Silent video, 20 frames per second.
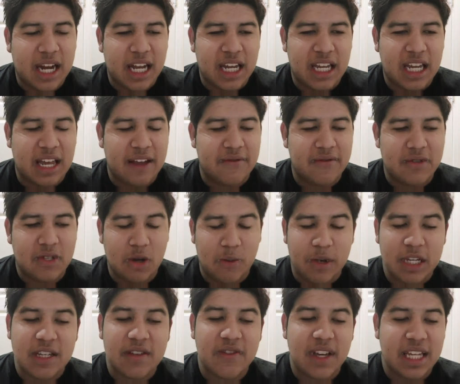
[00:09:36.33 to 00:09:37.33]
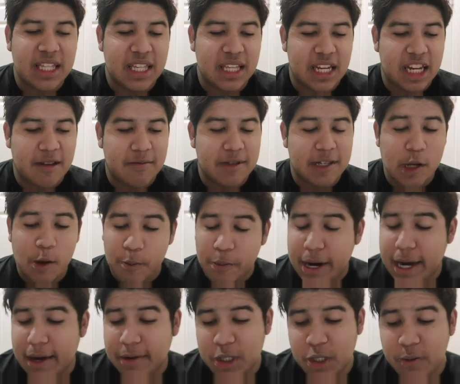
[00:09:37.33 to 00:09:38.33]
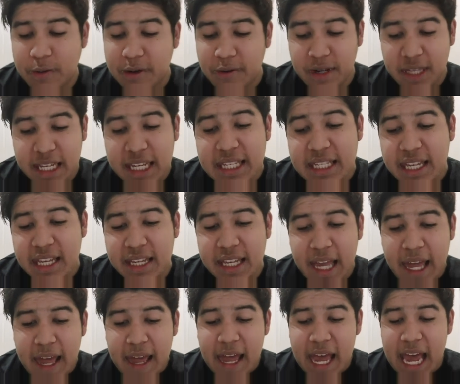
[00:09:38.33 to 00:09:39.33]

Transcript: I have so much faith in, and I'm so proud to be releasing.